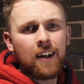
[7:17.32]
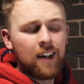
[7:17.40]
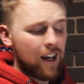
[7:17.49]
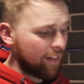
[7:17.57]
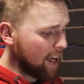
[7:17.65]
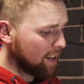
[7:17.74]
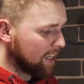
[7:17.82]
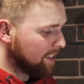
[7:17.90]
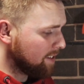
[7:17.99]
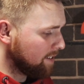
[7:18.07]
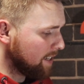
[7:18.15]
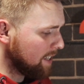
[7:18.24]
And that,
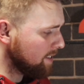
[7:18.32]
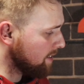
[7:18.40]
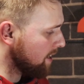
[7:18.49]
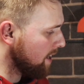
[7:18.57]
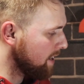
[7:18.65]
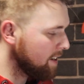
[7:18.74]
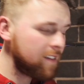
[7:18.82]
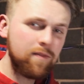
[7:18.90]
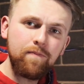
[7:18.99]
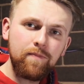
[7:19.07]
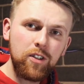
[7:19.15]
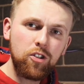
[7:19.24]
ladies and gents,
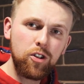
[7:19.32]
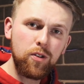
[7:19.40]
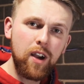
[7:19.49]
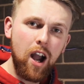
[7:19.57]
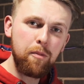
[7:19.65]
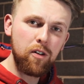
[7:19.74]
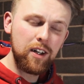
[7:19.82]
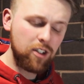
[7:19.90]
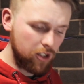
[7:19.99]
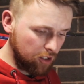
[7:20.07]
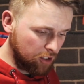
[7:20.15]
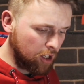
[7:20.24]
is two
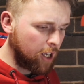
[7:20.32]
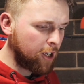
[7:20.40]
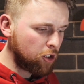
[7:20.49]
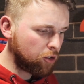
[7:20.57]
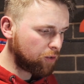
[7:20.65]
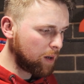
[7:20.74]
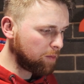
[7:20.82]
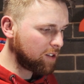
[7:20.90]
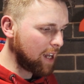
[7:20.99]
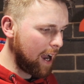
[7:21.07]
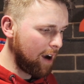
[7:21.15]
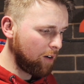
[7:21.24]
carburettors stripped
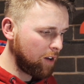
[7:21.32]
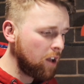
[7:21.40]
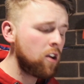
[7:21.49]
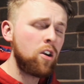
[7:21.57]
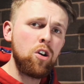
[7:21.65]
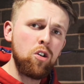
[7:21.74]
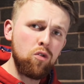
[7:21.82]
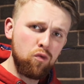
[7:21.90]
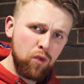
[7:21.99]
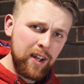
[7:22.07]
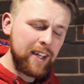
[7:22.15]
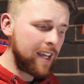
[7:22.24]
down,
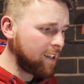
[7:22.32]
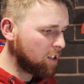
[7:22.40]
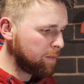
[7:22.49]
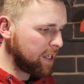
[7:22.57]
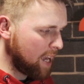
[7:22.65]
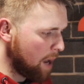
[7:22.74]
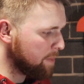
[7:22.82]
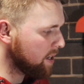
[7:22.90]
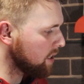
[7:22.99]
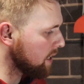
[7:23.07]
ready to be chemically